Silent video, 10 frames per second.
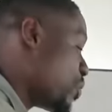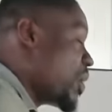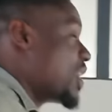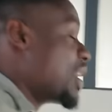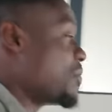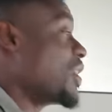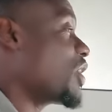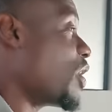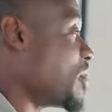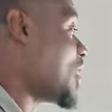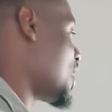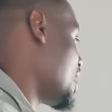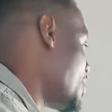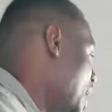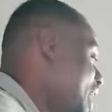the woman them when they come in
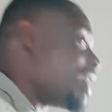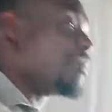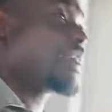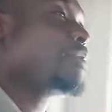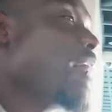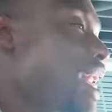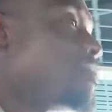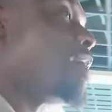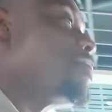Kenya buy them buy them